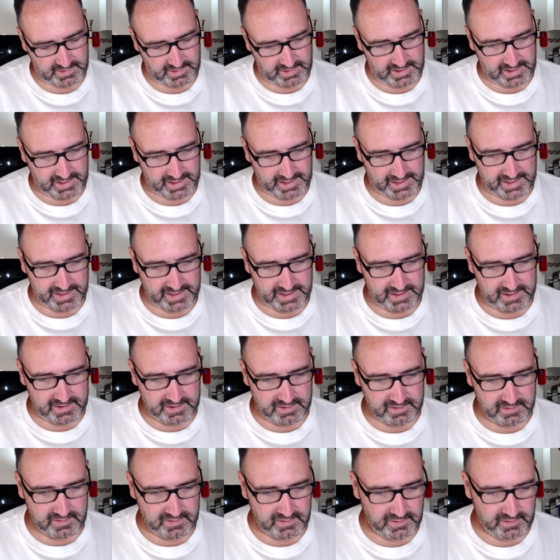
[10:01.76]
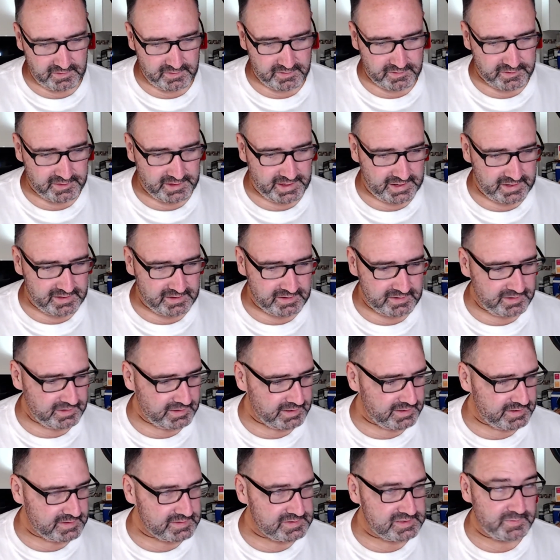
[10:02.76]
And that
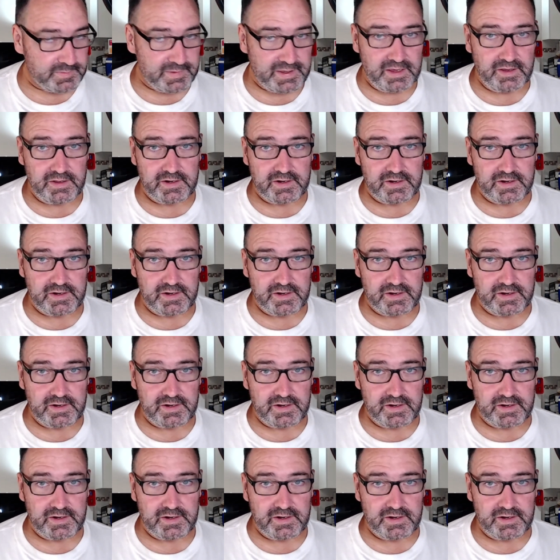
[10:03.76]
is about